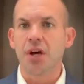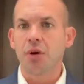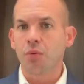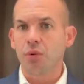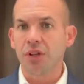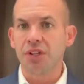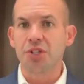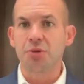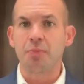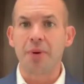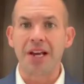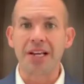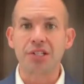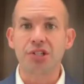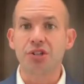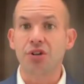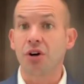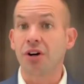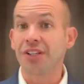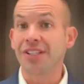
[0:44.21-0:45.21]
Well, it's
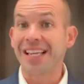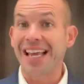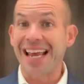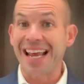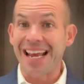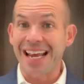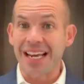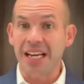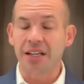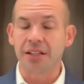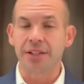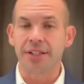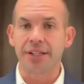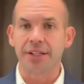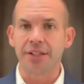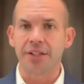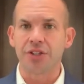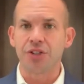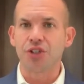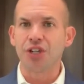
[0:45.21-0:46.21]
based on
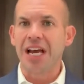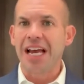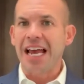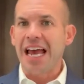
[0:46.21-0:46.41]
alienage.